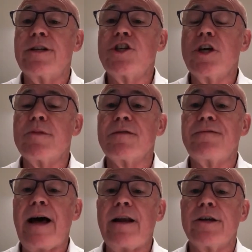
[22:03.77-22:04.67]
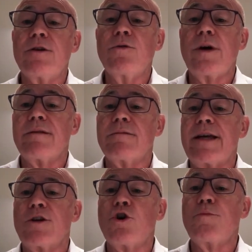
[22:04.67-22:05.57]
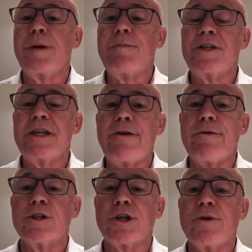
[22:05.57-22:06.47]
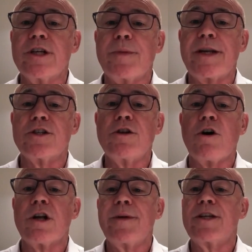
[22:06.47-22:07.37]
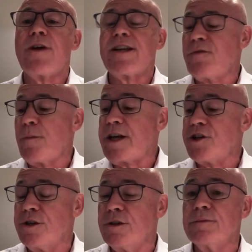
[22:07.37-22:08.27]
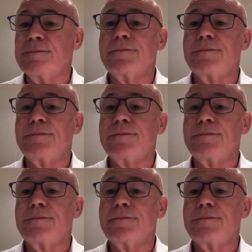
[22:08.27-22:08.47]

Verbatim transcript: In terms of value, it, it could be material to us, but it's not going to be transformational.